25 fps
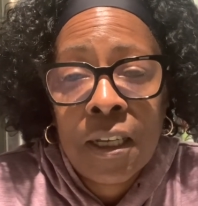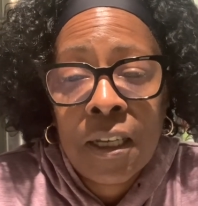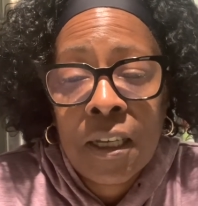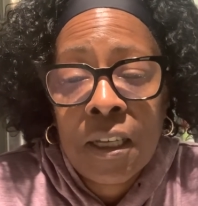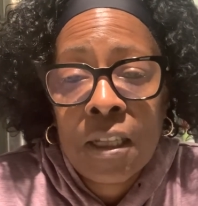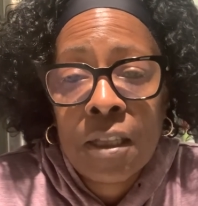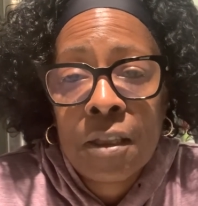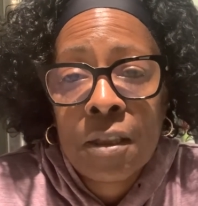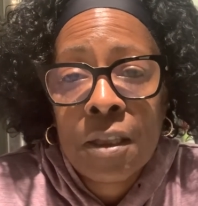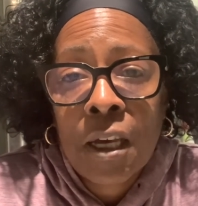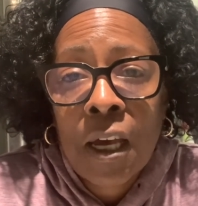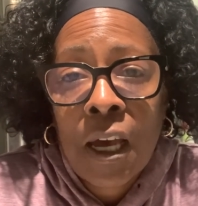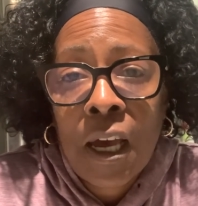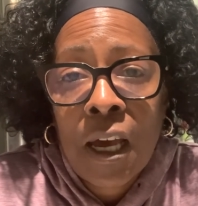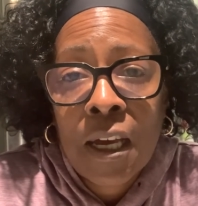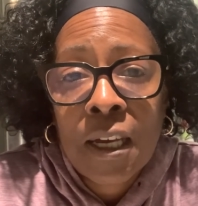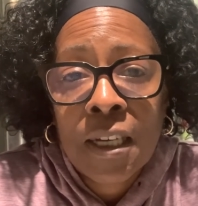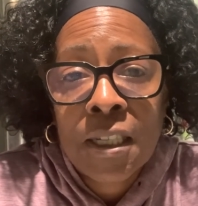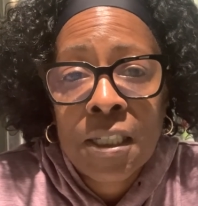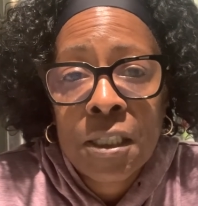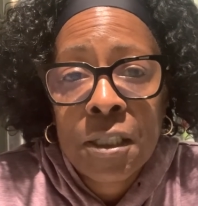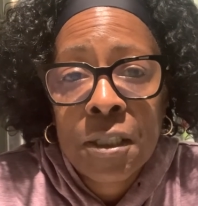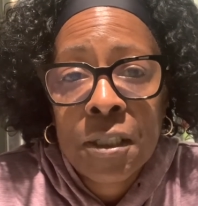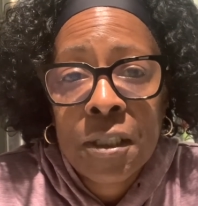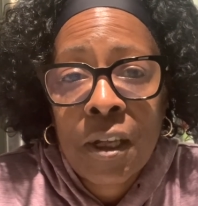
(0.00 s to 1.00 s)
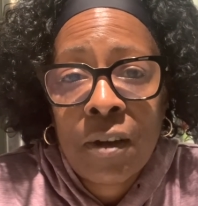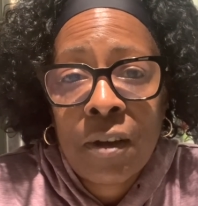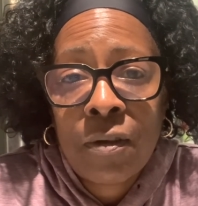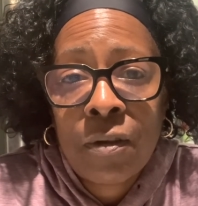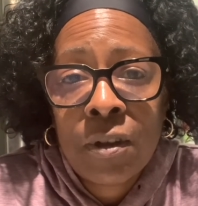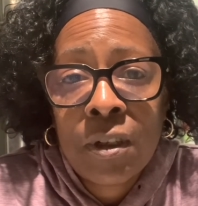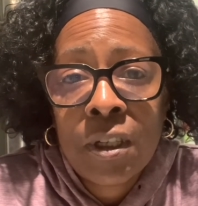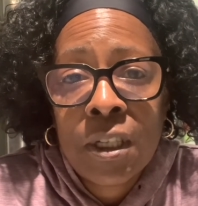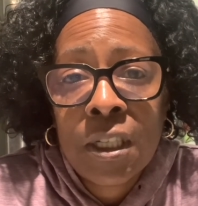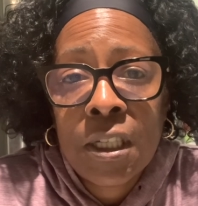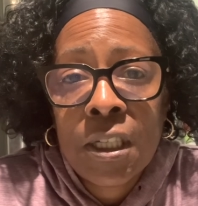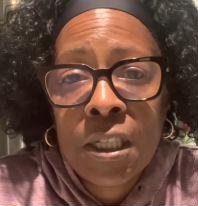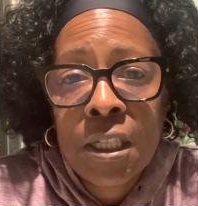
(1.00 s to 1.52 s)
in the high
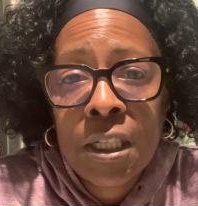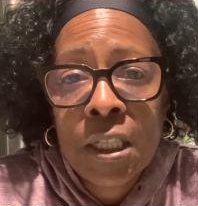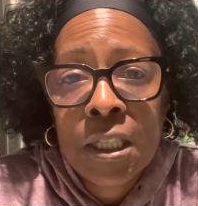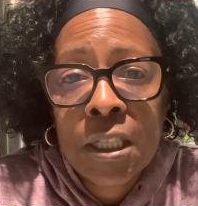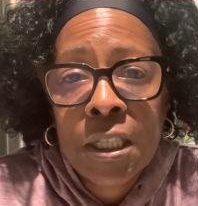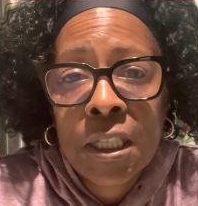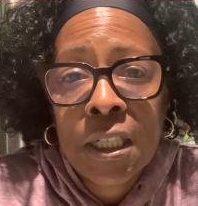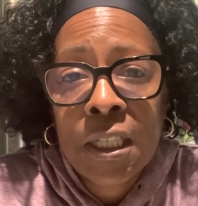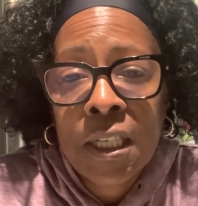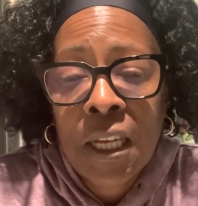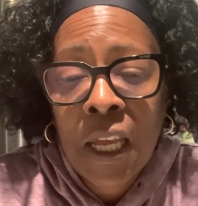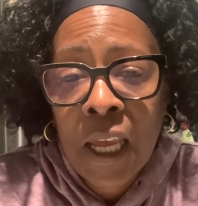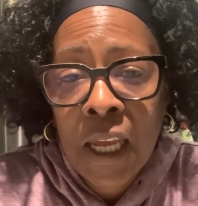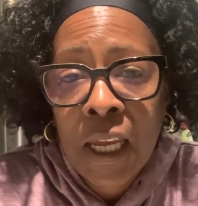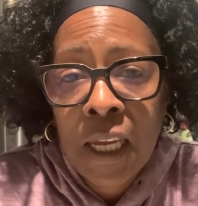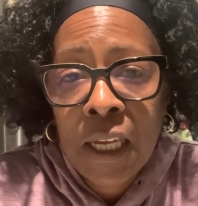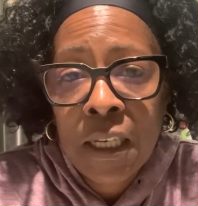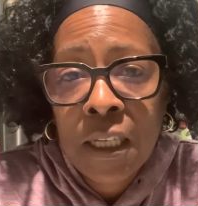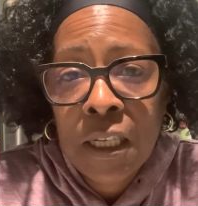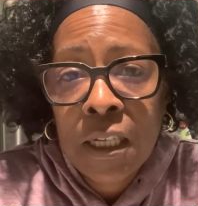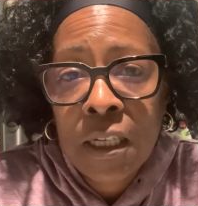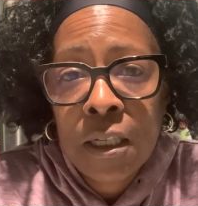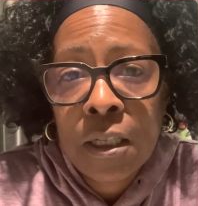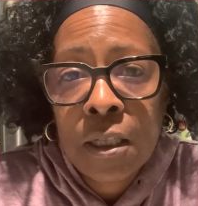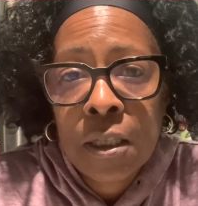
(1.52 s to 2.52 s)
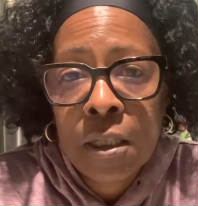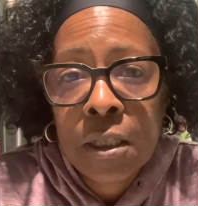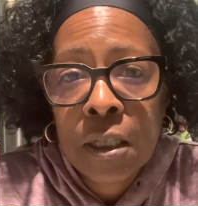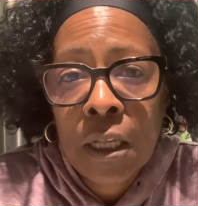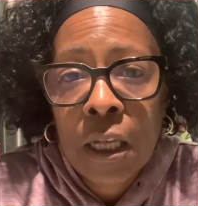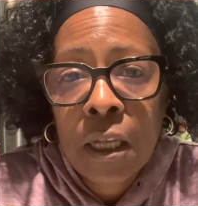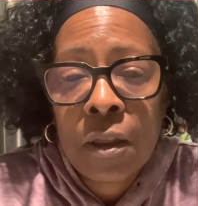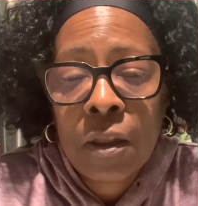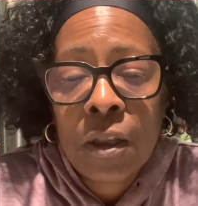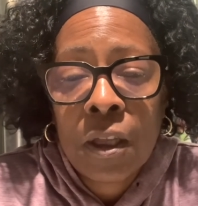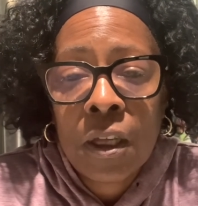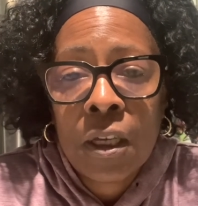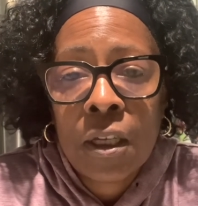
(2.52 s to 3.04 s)
70s and 80s,
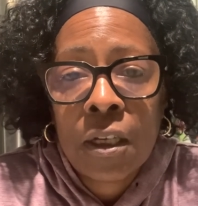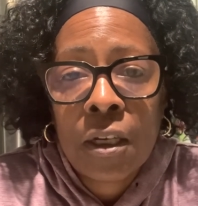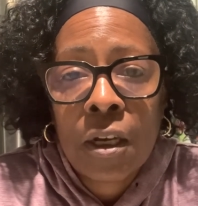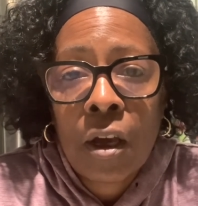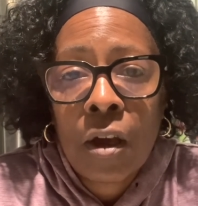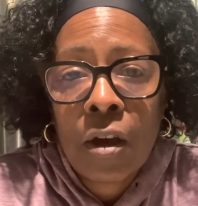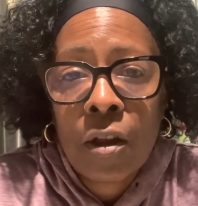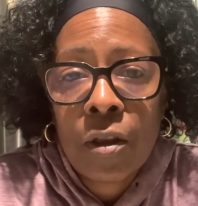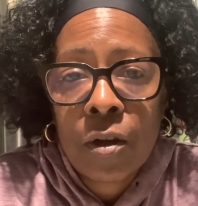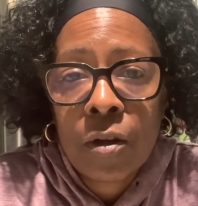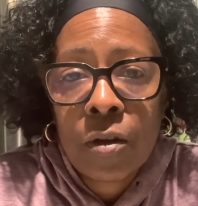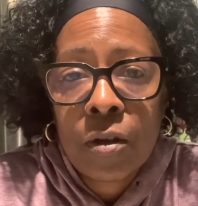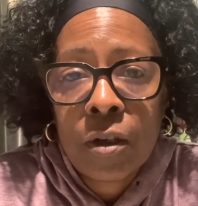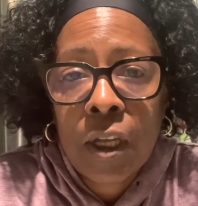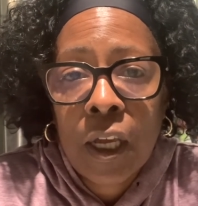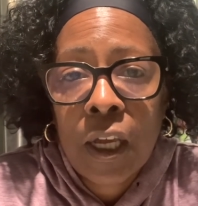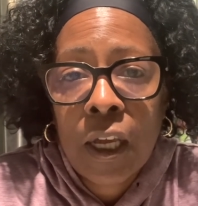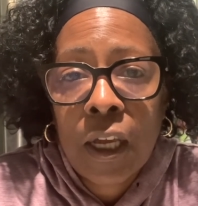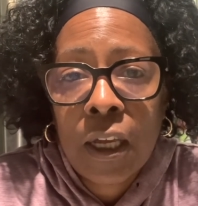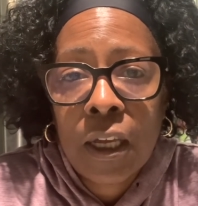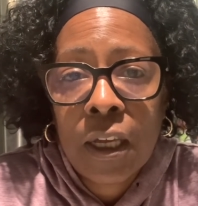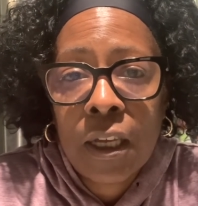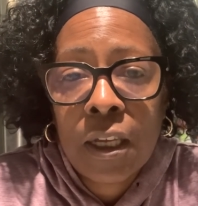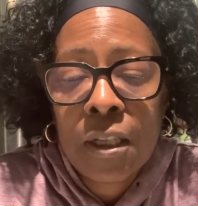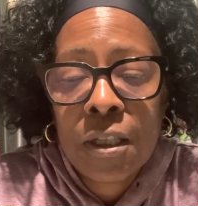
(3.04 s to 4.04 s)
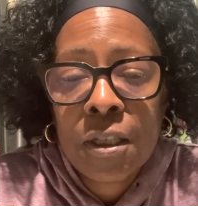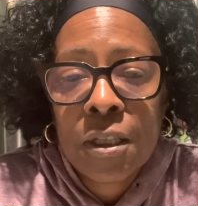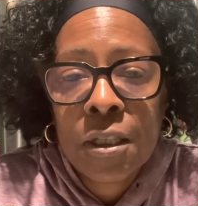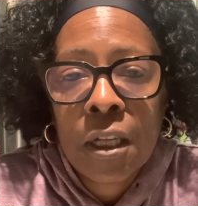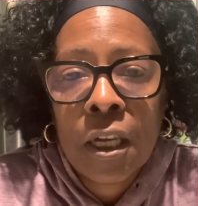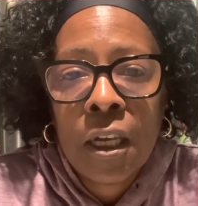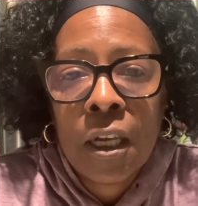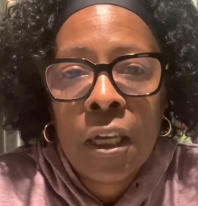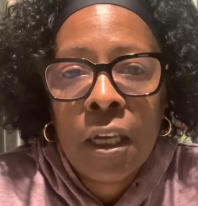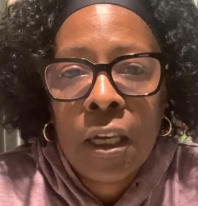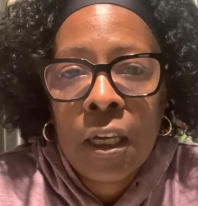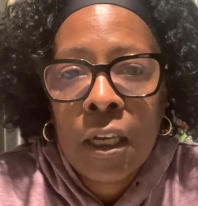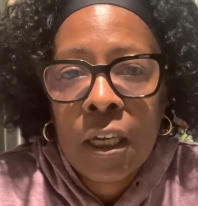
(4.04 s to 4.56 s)
and then other days
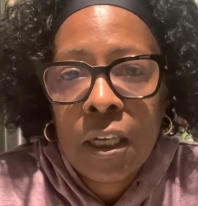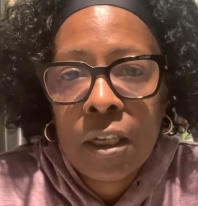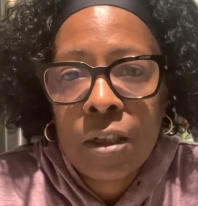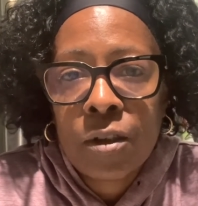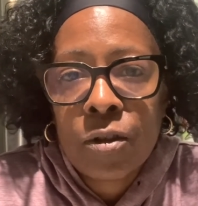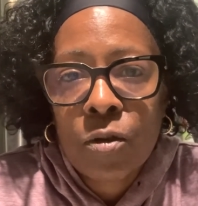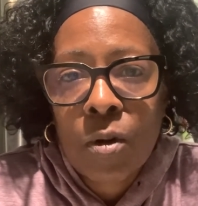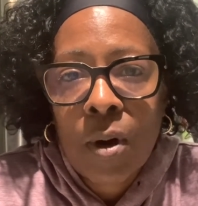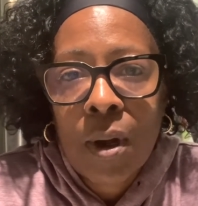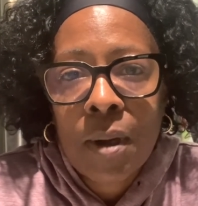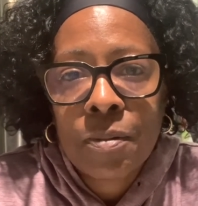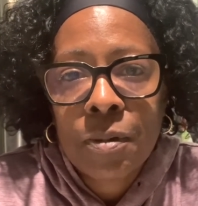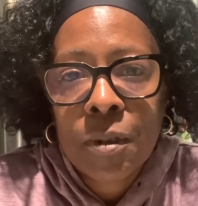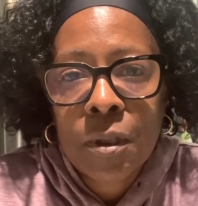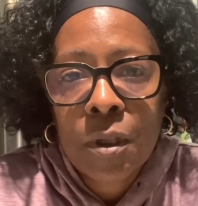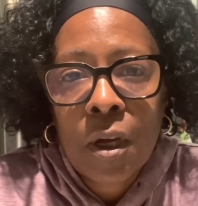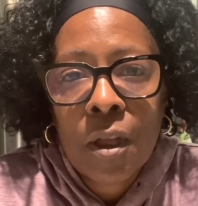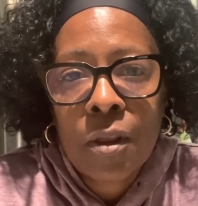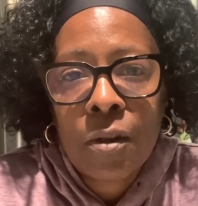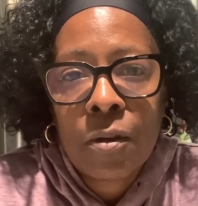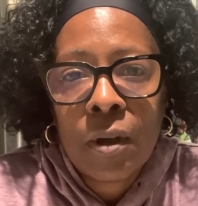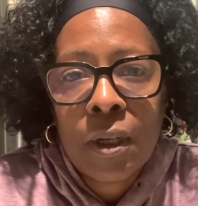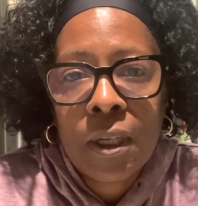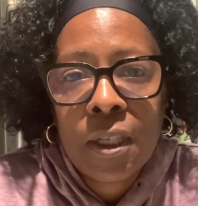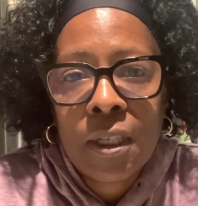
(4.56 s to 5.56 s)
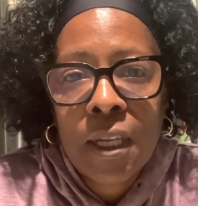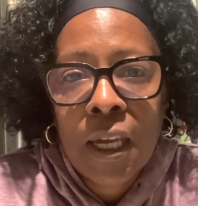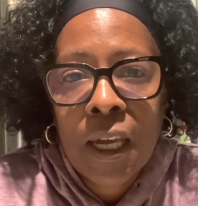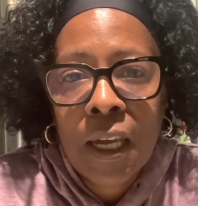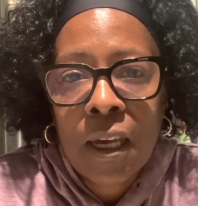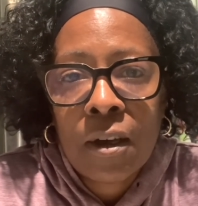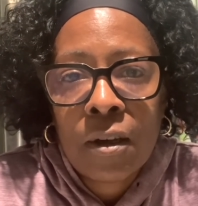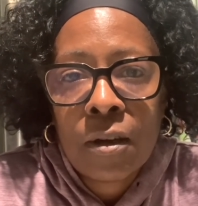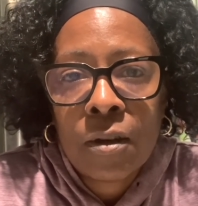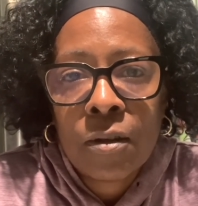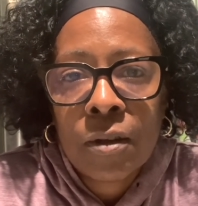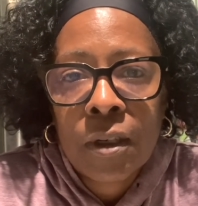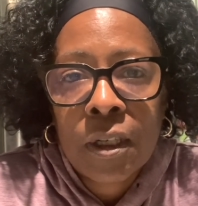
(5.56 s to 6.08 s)
it drops all the way
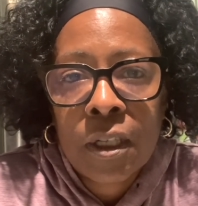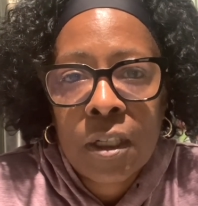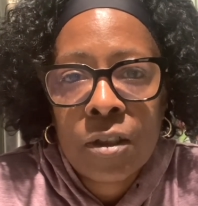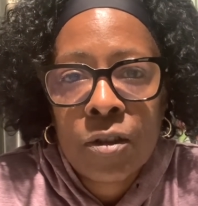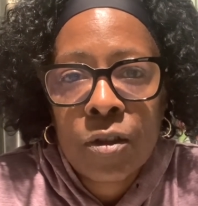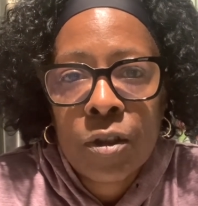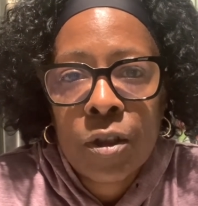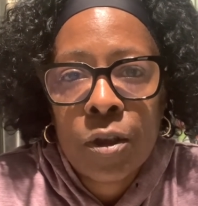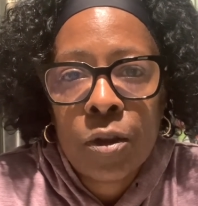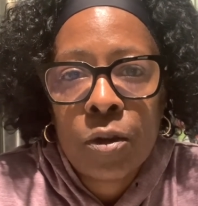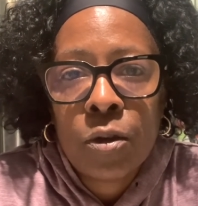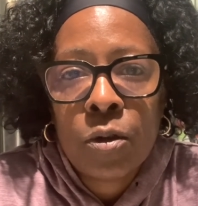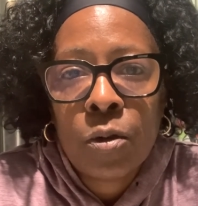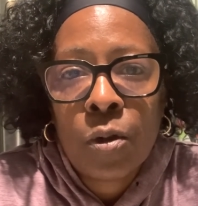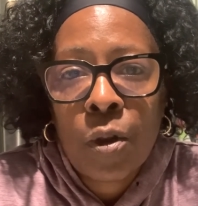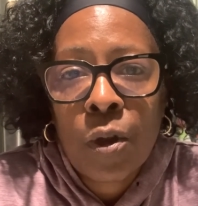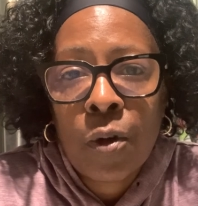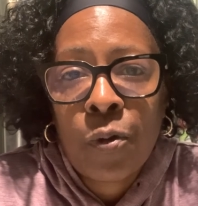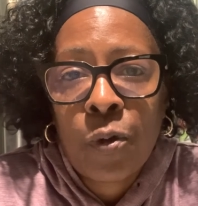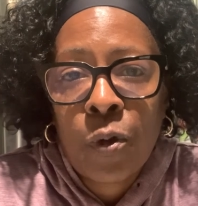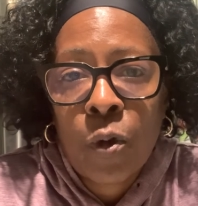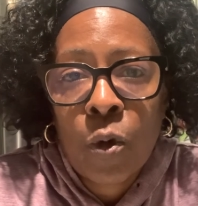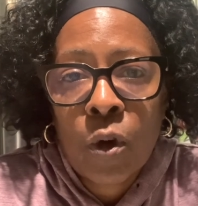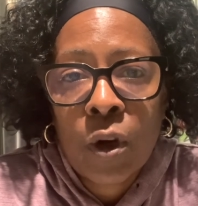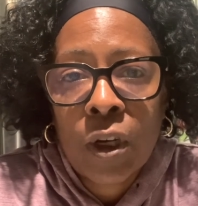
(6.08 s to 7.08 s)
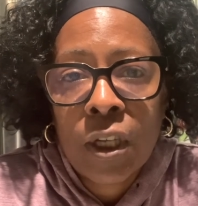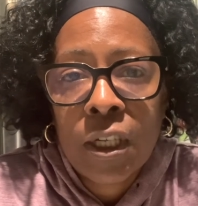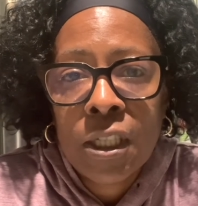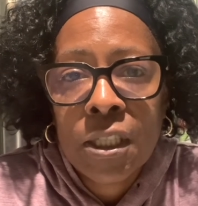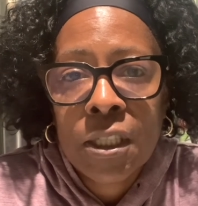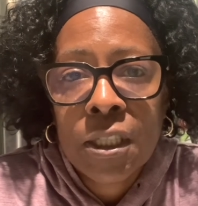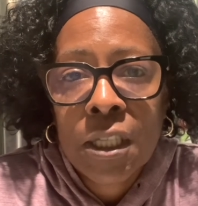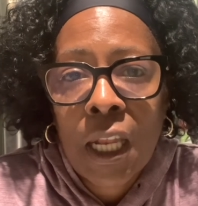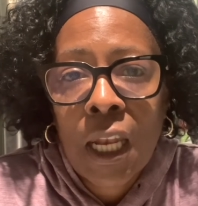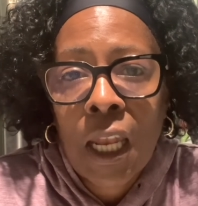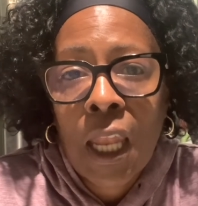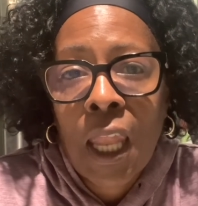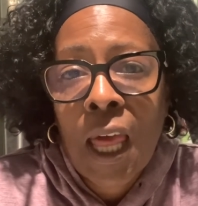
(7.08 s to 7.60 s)
down into the 40s,
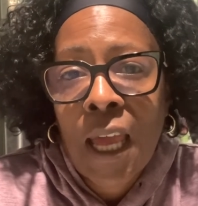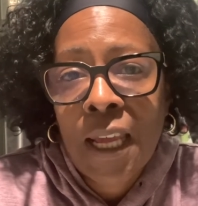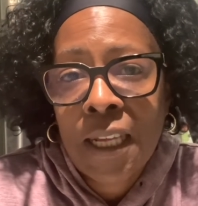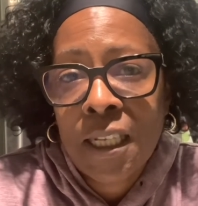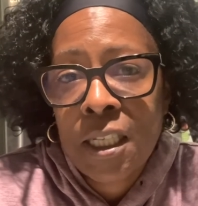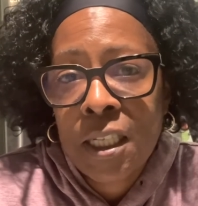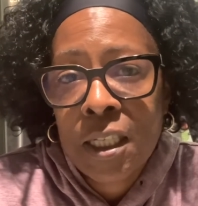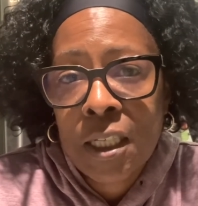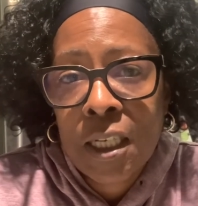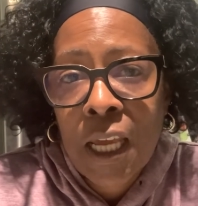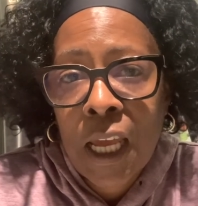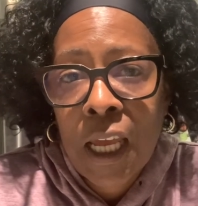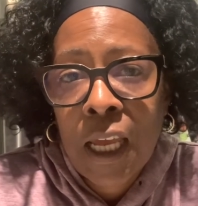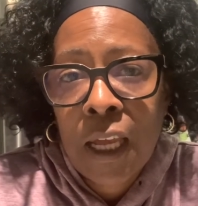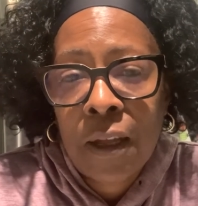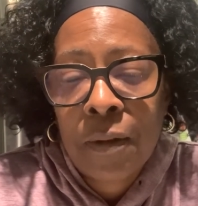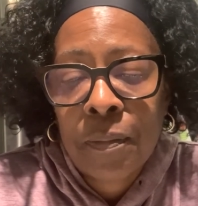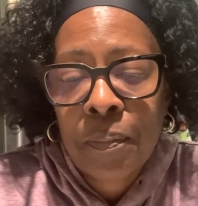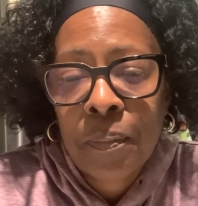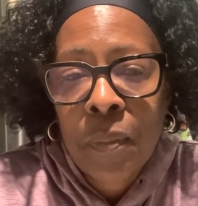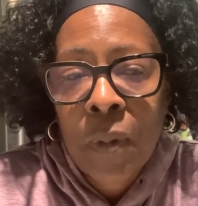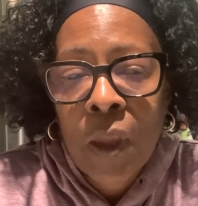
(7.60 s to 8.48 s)
like today.